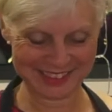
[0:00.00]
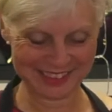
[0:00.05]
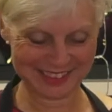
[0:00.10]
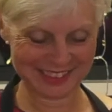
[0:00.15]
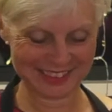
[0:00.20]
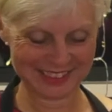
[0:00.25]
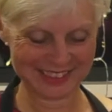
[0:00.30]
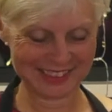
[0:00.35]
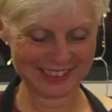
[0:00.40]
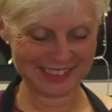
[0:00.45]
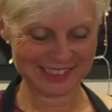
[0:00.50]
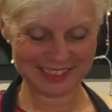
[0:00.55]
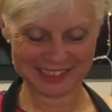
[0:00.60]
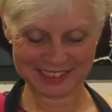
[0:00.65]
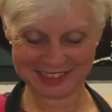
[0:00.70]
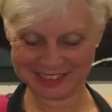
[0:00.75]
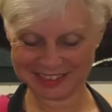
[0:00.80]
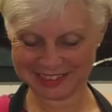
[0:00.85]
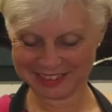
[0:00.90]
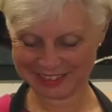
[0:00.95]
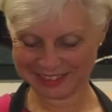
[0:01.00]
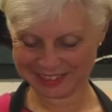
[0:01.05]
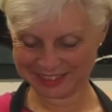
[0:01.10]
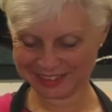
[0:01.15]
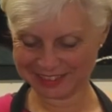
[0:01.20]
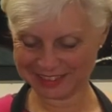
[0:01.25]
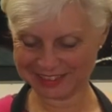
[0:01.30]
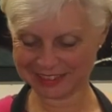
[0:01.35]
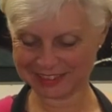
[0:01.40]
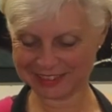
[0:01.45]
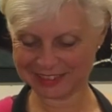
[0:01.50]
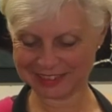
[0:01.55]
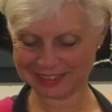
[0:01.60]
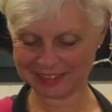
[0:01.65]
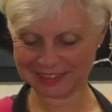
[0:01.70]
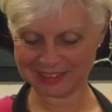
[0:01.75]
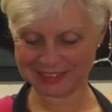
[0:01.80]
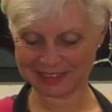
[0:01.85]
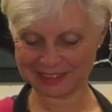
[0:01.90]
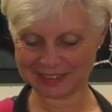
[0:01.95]
Right, yeah, looks like
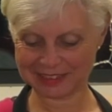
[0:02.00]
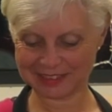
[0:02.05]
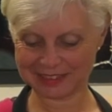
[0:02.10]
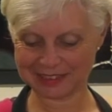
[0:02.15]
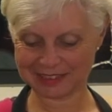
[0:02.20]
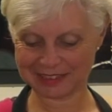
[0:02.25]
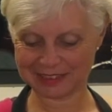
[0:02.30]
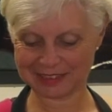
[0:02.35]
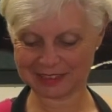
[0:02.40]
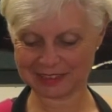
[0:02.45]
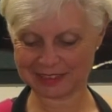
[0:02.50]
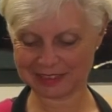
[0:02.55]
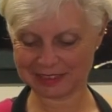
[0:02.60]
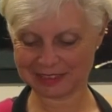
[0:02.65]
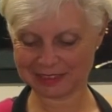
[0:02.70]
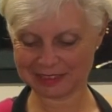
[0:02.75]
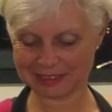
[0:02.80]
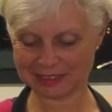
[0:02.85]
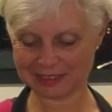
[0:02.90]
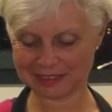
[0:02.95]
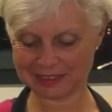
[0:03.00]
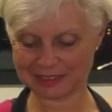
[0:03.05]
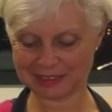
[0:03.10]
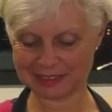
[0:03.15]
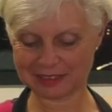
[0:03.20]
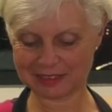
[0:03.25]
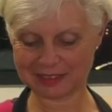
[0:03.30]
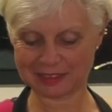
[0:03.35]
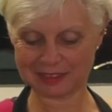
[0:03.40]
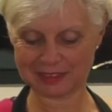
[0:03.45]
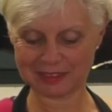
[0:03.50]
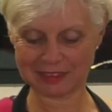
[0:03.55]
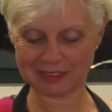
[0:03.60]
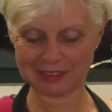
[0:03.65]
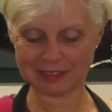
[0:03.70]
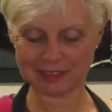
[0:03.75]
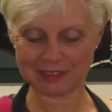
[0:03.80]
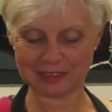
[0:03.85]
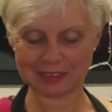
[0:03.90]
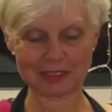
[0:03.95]
all okay. Yeah, whenever you're
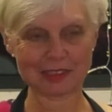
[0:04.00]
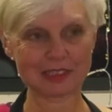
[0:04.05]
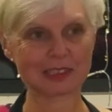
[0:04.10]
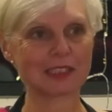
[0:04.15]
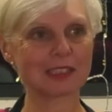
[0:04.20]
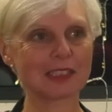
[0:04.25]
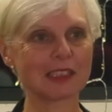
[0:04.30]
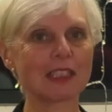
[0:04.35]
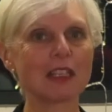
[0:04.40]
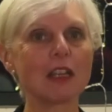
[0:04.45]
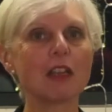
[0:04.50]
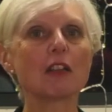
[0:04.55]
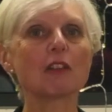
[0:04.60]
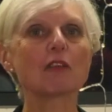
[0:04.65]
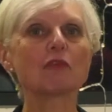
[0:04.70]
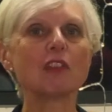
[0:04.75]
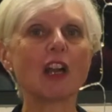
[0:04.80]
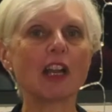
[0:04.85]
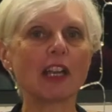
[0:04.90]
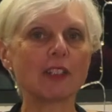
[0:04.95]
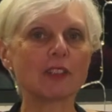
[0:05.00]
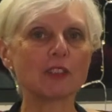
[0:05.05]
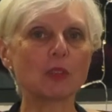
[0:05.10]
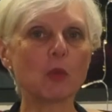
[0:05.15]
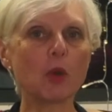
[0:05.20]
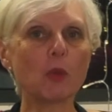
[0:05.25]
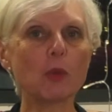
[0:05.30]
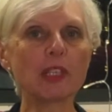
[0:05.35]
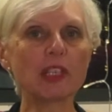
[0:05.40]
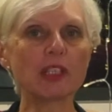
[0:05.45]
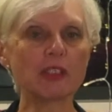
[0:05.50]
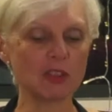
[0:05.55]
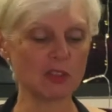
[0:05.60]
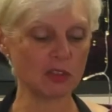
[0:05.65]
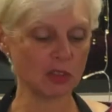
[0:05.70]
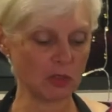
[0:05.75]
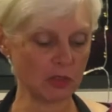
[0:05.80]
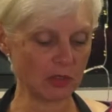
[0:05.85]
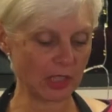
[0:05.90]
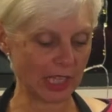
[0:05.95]
ready, Laurie. Right, so what we're going to
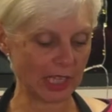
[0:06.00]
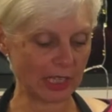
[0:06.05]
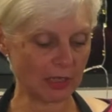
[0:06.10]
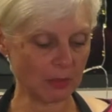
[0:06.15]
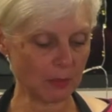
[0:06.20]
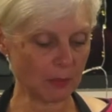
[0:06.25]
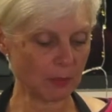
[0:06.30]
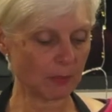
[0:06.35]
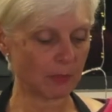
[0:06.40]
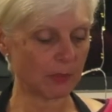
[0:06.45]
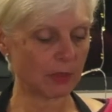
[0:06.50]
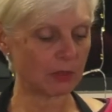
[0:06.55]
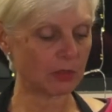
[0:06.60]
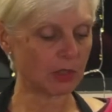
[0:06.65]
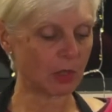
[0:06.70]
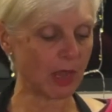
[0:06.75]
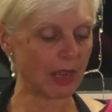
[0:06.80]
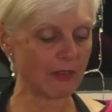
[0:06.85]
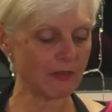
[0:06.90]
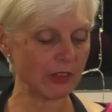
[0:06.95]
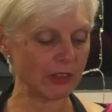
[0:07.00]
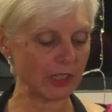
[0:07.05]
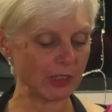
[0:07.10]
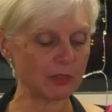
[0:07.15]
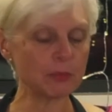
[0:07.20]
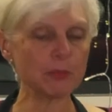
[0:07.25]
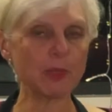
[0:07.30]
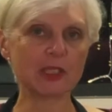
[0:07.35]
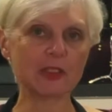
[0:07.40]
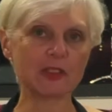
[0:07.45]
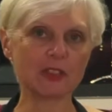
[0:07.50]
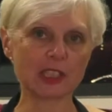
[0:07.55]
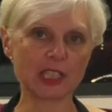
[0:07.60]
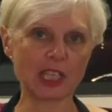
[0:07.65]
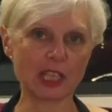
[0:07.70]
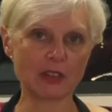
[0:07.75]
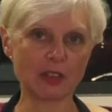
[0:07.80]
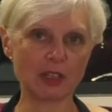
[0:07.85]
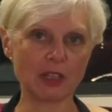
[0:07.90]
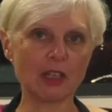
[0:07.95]
do now, so everything's mixed
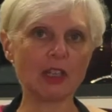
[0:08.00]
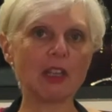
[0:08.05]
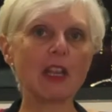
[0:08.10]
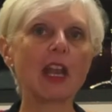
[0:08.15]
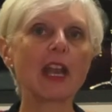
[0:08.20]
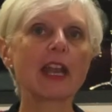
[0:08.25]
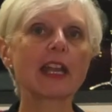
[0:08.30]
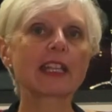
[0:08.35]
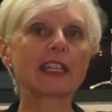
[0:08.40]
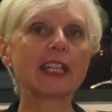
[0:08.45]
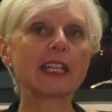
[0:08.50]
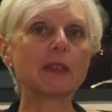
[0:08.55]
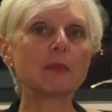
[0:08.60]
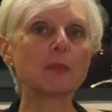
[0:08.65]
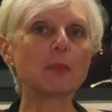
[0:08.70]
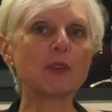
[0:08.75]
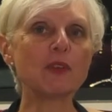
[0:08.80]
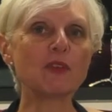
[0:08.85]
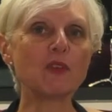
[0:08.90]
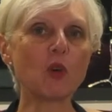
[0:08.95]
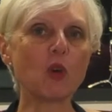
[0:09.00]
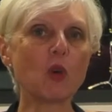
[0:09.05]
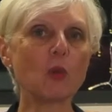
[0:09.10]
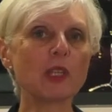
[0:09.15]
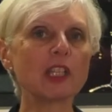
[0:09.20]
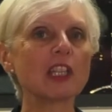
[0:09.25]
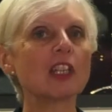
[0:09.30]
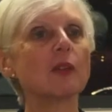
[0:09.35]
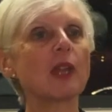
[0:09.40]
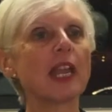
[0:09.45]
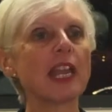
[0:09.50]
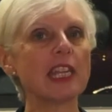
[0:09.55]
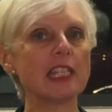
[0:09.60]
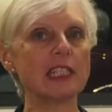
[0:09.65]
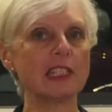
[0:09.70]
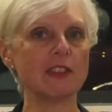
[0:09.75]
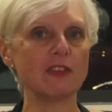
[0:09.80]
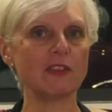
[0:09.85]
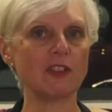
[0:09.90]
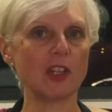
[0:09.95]
together. Before we go
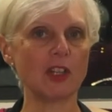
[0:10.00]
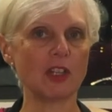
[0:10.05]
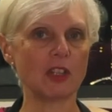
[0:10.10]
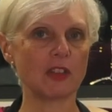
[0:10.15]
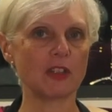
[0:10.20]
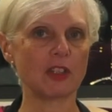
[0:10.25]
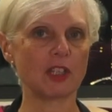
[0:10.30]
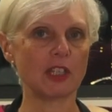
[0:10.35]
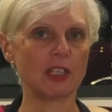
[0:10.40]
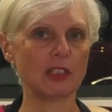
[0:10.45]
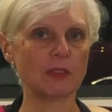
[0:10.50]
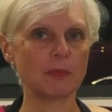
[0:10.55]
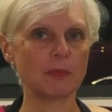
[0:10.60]
any further,